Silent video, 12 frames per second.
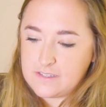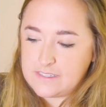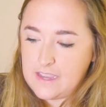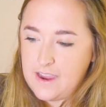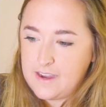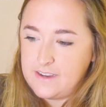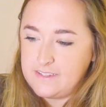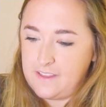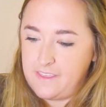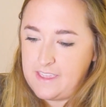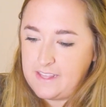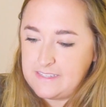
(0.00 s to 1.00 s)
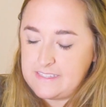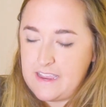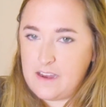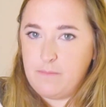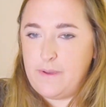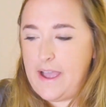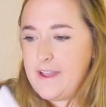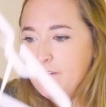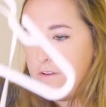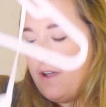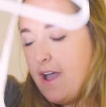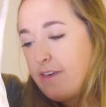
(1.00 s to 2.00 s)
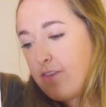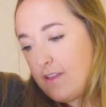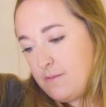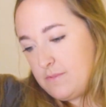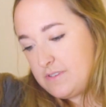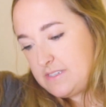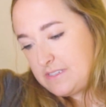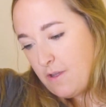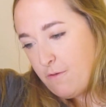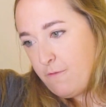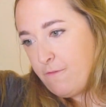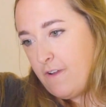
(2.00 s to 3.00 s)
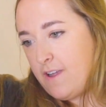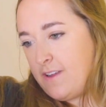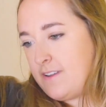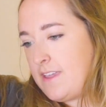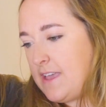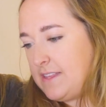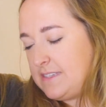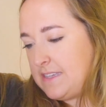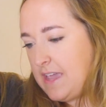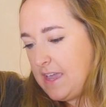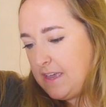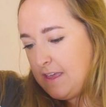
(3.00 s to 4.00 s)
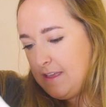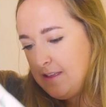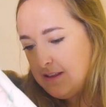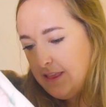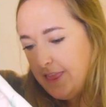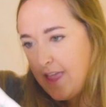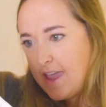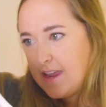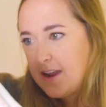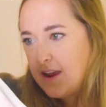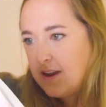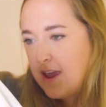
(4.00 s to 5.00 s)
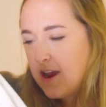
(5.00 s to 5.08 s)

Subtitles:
side is on the inside, but I don't know, I thought it was so fun. It's like light and